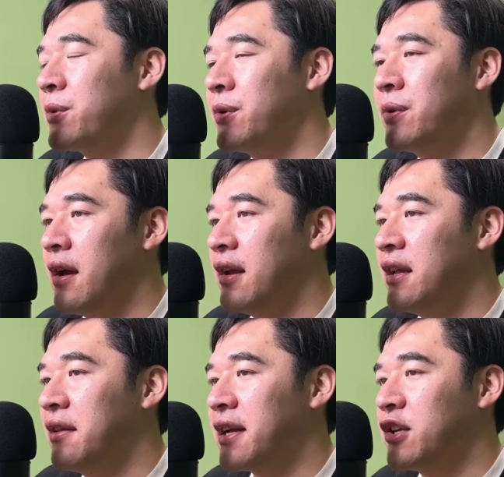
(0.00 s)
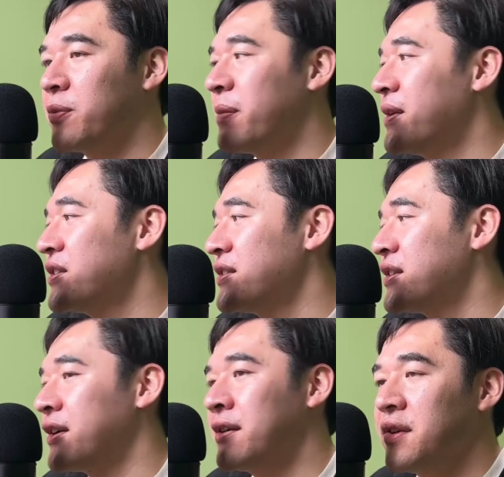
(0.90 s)
role, and you look at your permissions
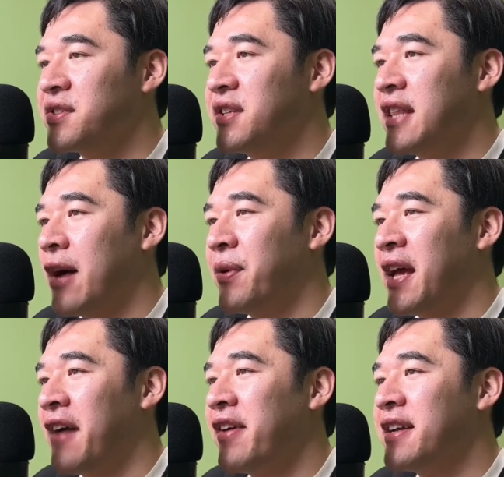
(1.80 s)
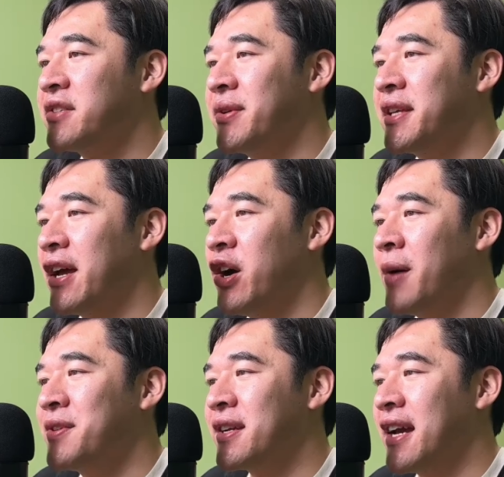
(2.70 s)
here, you'll see that we have S3 get
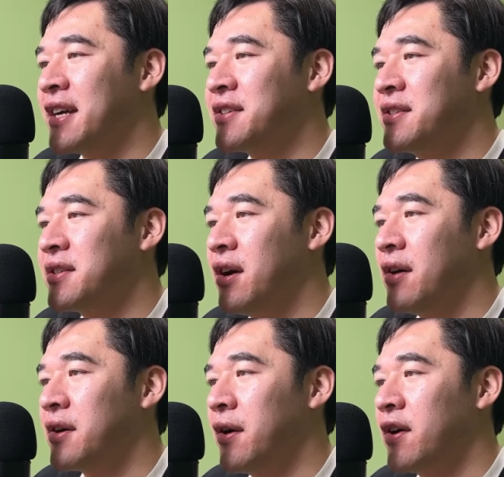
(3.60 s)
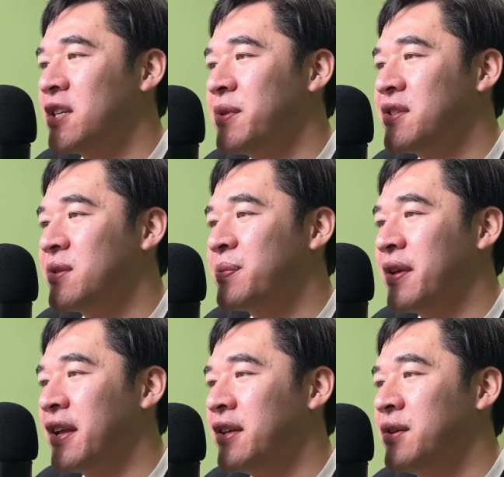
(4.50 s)
object actions on our RGB
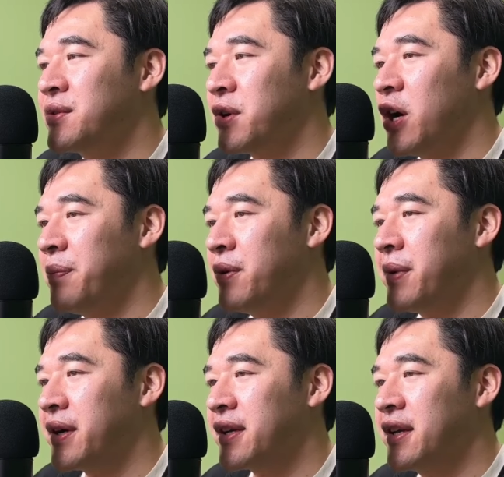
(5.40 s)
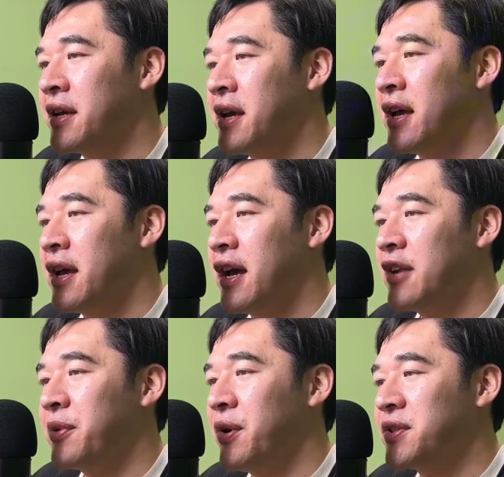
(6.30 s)
splitting user upload bucket.
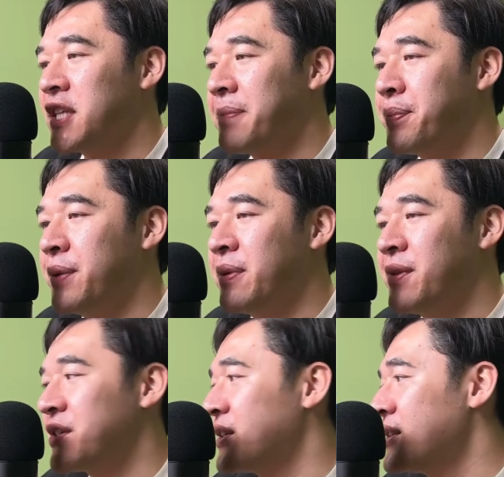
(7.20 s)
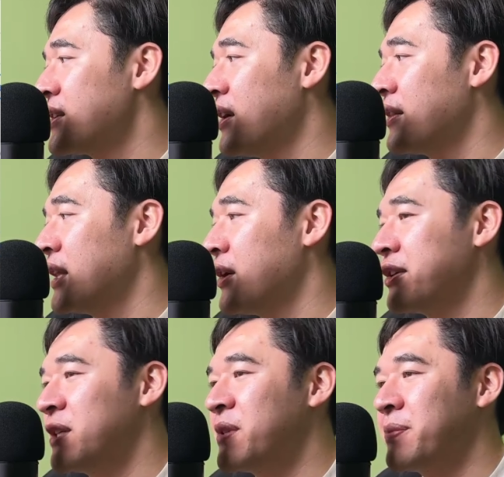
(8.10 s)
And we also have put permissions on the
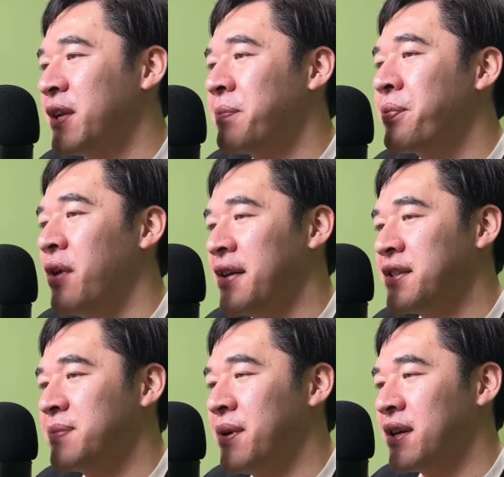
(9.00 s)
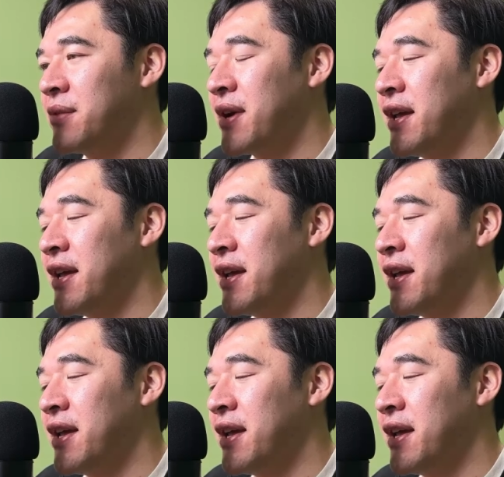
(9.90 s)
RGB splitting process bucket right